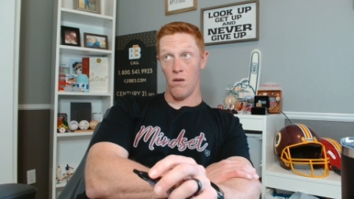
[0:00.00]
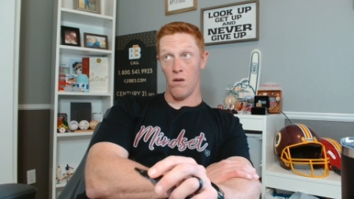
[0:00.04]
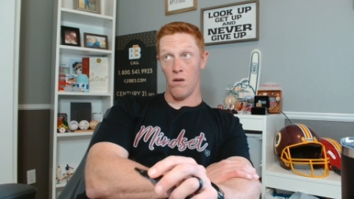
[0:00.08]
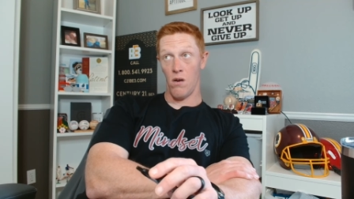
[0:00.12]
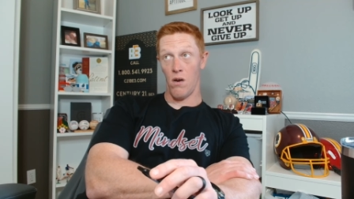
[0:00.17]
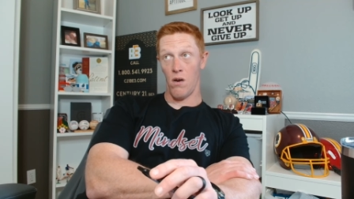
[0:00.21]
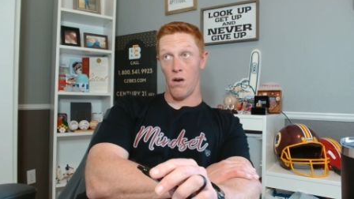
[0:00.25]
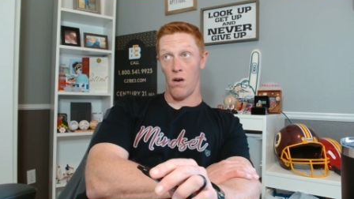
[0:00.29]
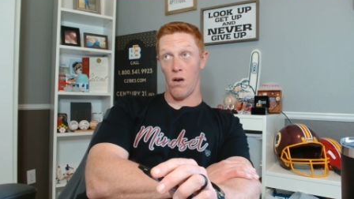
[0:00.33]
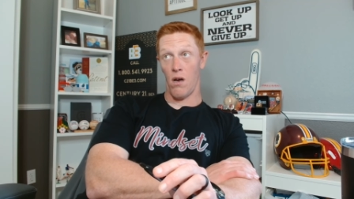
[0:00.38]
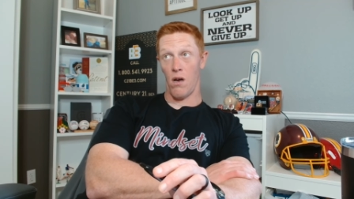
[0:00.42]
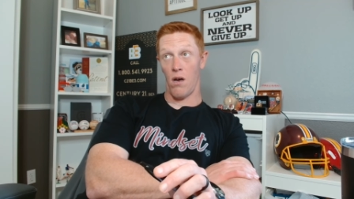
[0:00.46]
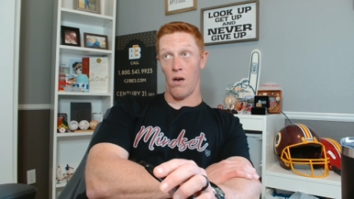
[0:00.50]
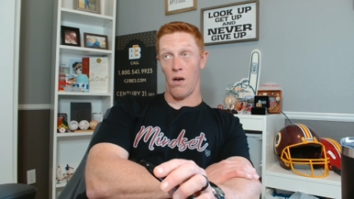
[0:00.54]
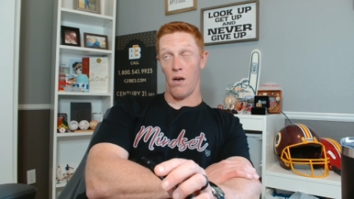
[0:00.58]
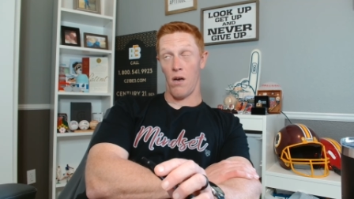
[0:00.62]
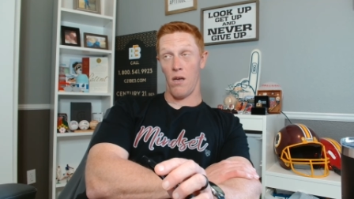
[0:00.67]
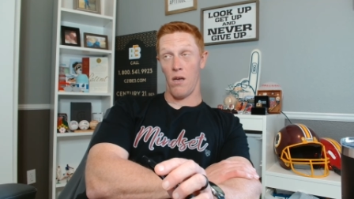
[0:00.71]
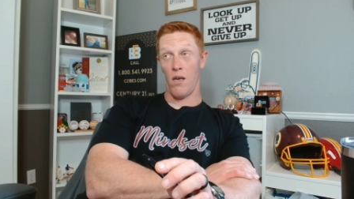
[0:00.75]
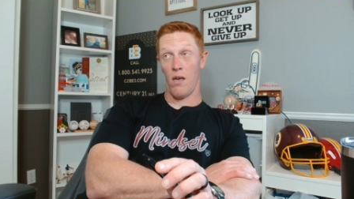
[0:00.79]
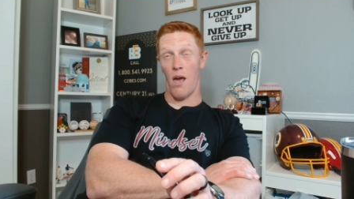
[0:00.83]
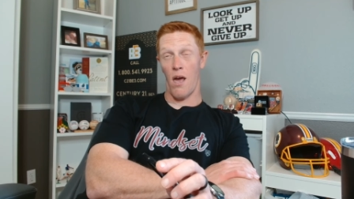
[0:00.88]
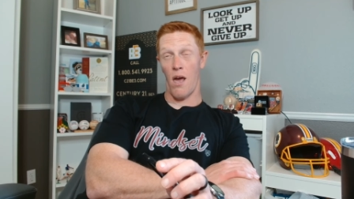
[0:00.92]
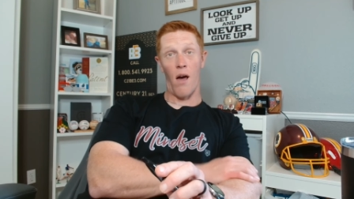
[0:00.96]
Uh,
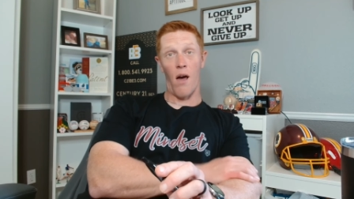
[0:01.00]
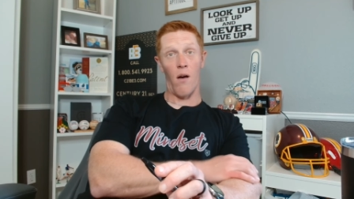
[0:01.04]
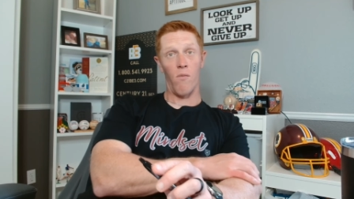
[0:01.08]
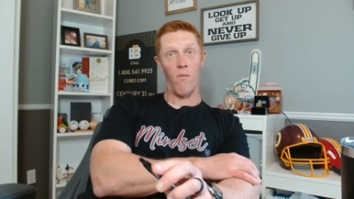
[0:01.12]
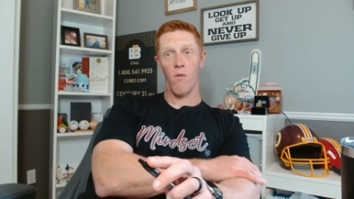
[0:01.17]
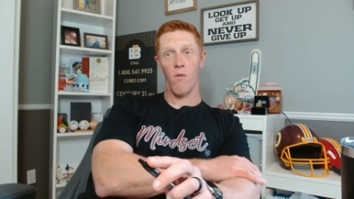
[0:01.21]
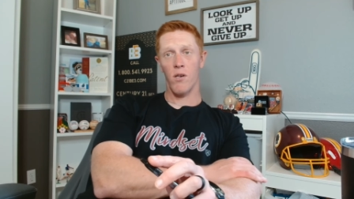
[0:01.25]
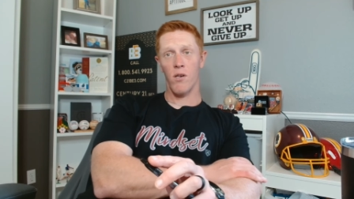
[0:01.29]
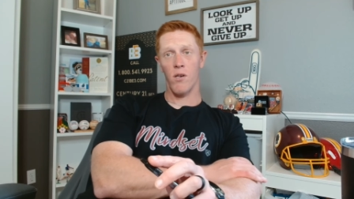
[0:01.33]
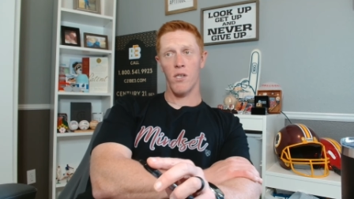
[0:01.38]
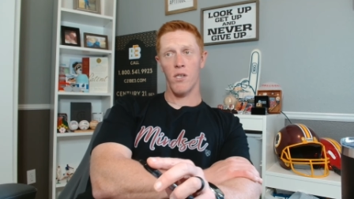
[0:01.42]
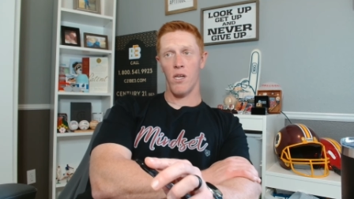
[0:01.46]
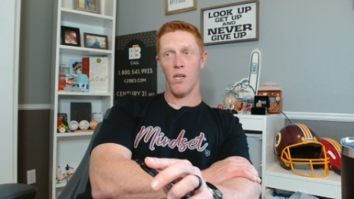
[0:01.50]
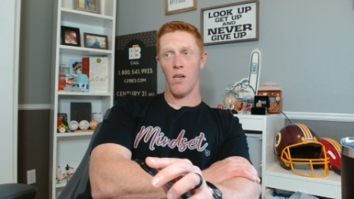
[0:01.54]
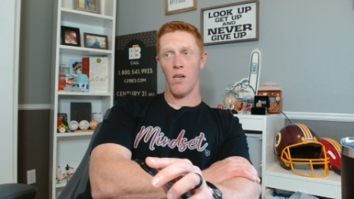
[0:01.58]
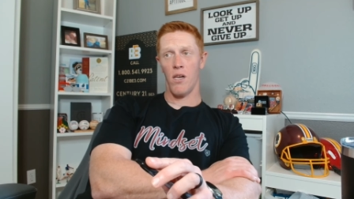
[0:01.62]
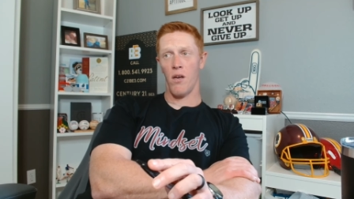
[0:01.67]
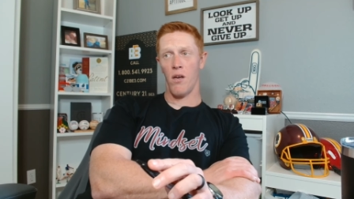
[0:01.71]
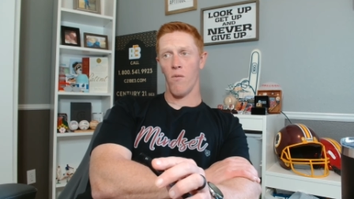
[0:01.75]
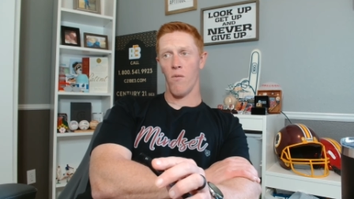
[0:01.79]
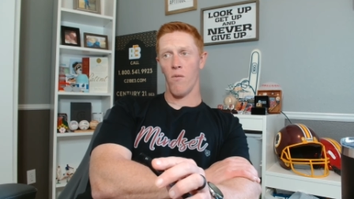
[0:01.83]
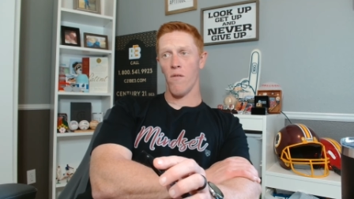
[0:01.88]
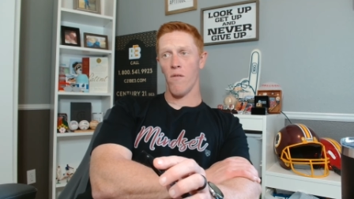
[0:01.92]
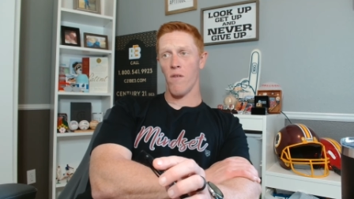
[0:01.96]
yeah, we're
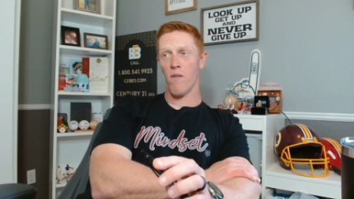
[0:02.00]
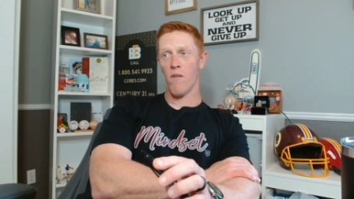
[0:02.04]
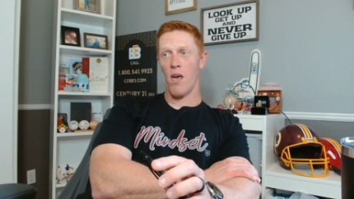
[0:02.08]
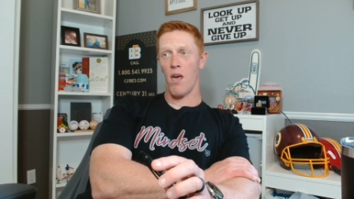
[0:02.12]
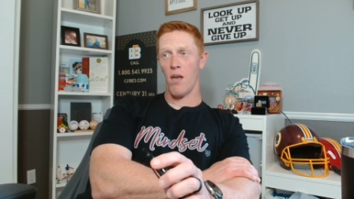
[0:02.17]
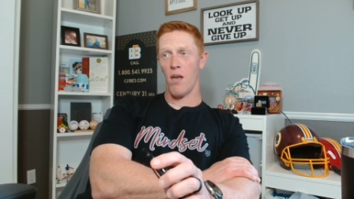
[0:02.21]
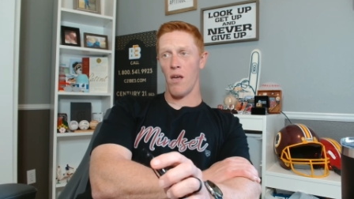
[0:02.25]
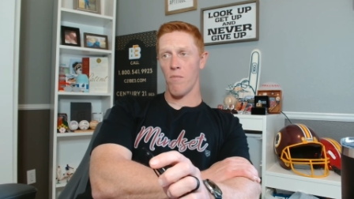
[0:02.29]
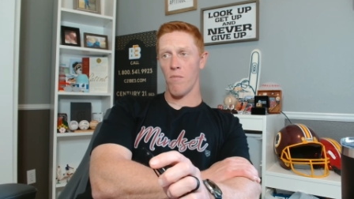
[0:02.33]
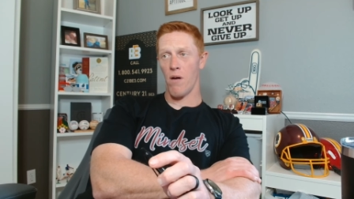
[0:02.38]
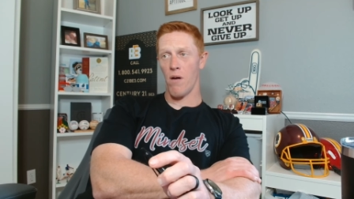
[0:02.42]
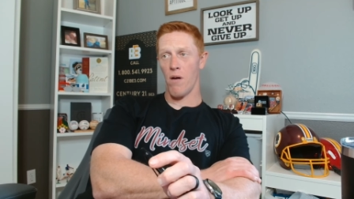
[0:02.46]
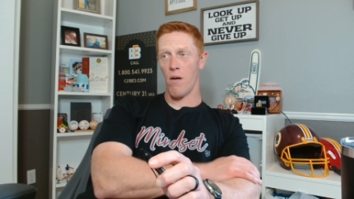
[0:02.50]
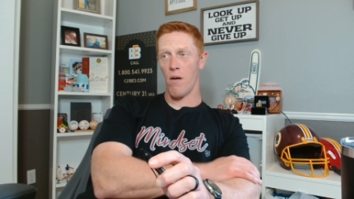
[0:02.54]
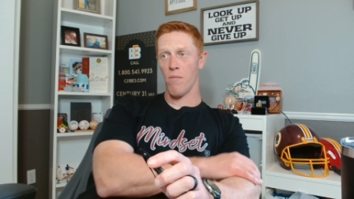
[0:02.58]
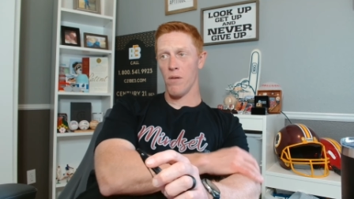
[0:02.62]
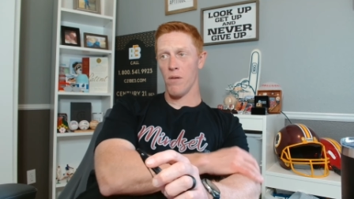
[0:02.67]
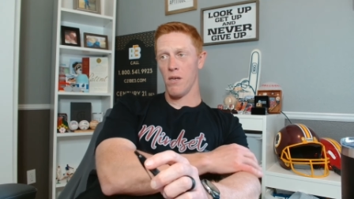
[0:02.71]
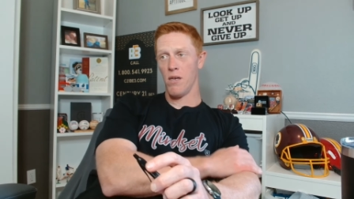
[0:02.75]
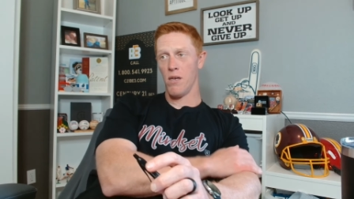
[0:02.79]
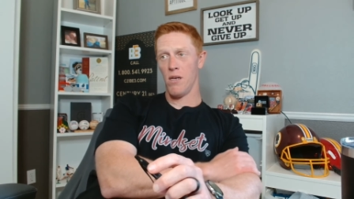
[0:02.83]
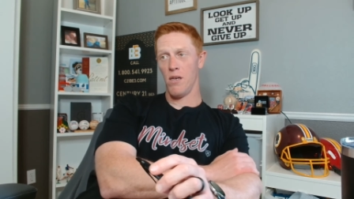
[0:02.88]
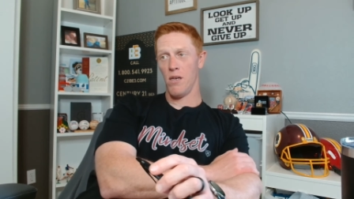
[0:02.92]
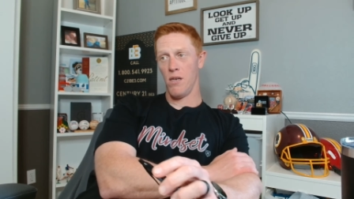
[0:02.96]
sitting. We've gained
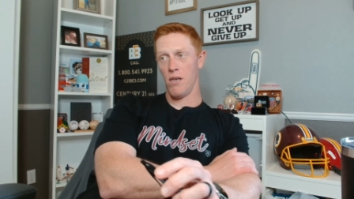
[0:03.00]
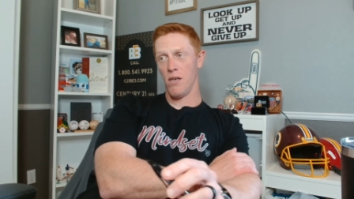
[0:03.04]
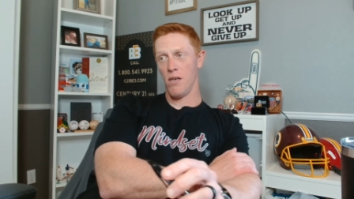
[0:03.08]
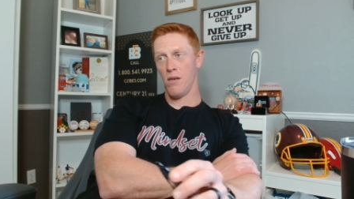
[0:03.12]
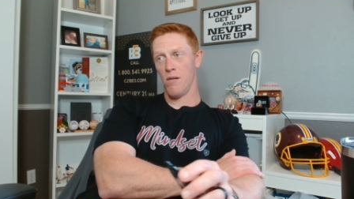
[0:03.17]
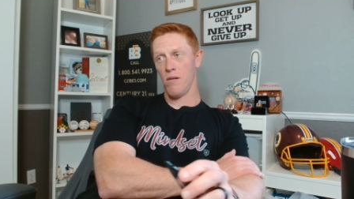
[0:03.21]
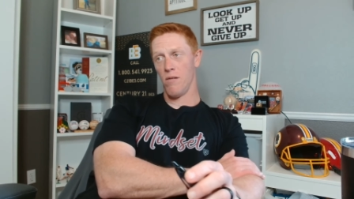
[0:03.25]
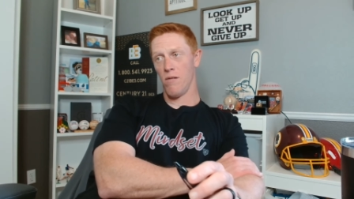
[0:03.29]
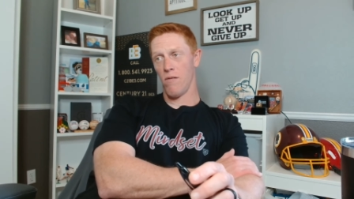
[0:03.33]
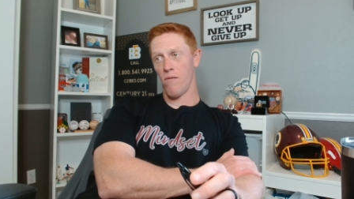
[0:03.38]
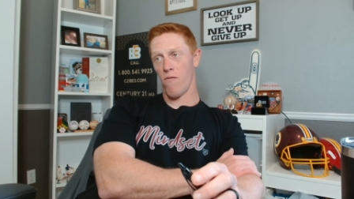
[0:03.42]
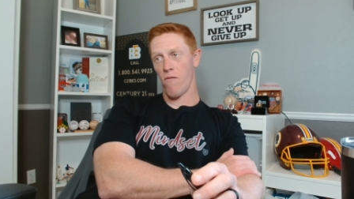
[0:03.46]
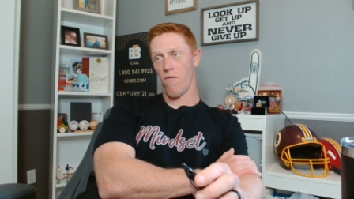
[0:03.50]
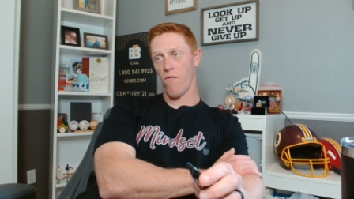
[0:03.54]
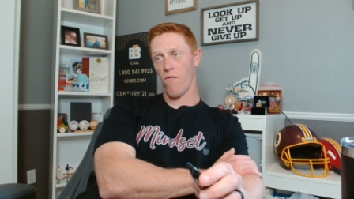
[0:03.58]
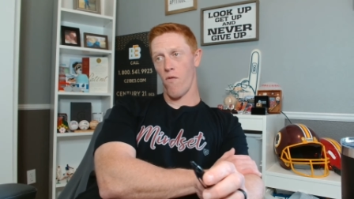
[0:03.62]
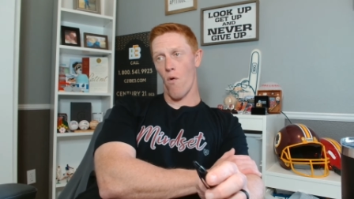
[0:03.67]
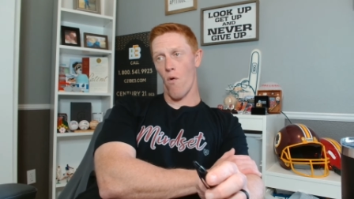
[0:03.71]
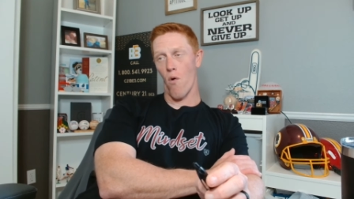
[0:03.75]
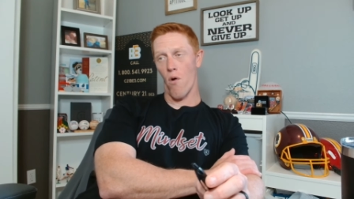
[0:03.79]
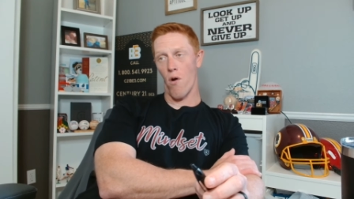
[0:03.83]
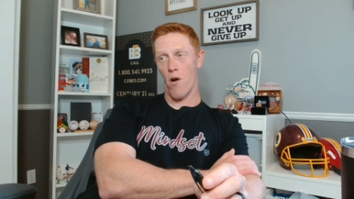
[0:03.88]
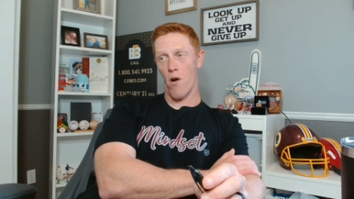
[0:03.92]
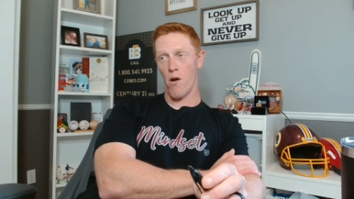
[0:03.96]
probably
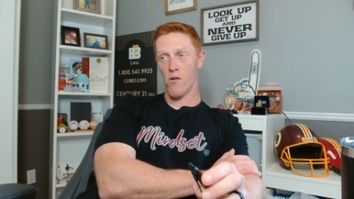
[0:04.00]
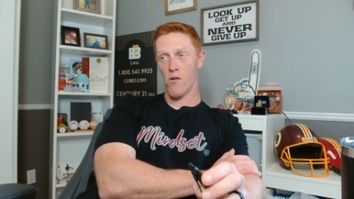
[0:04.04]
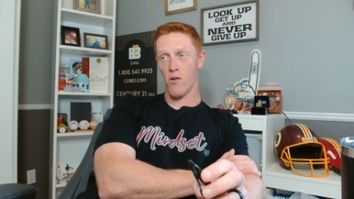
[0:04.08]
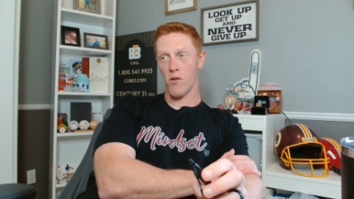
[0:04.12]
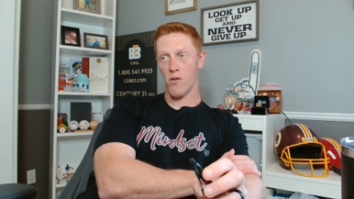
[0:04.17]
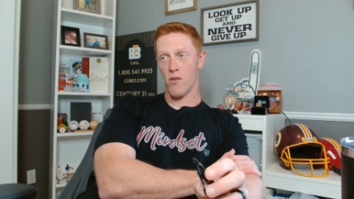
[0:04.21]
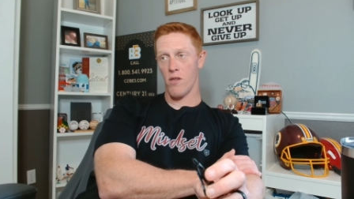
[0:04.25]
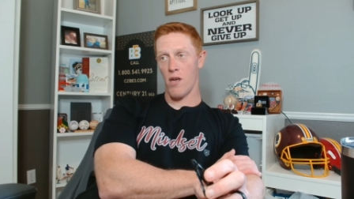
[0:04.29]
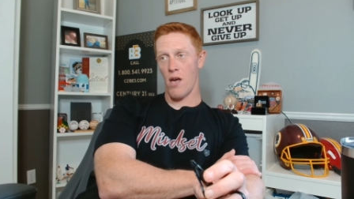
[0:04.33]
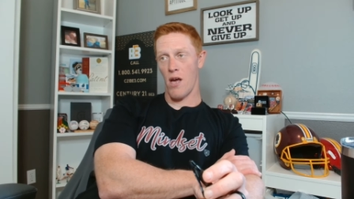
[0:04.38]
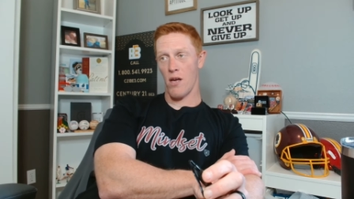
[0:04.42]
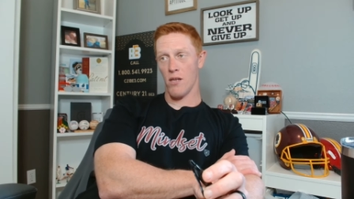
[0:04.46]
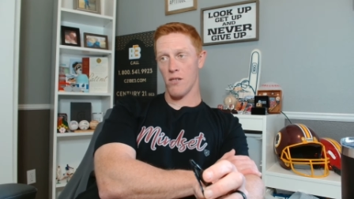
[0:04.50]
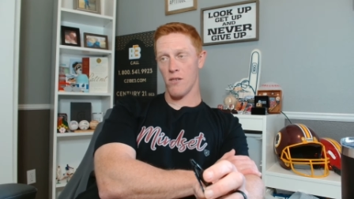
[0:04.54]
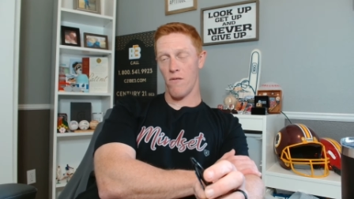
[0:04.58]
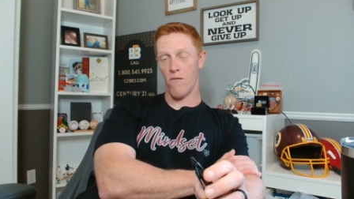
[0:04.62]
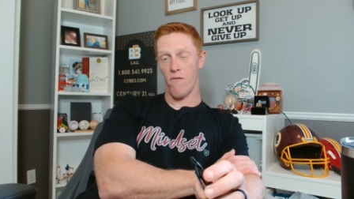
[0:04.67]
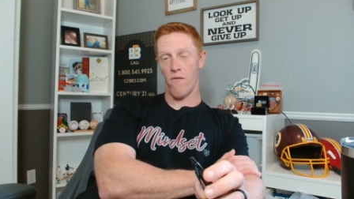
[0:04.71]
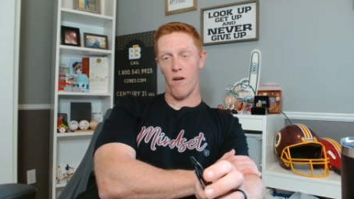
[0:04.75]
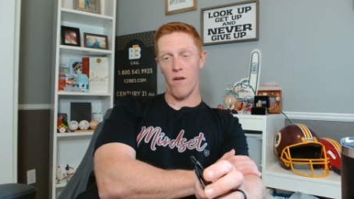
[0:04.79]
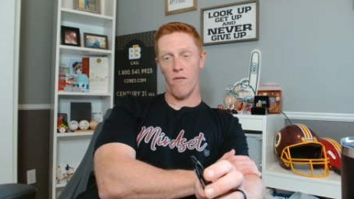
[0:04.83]
four hundred thousand,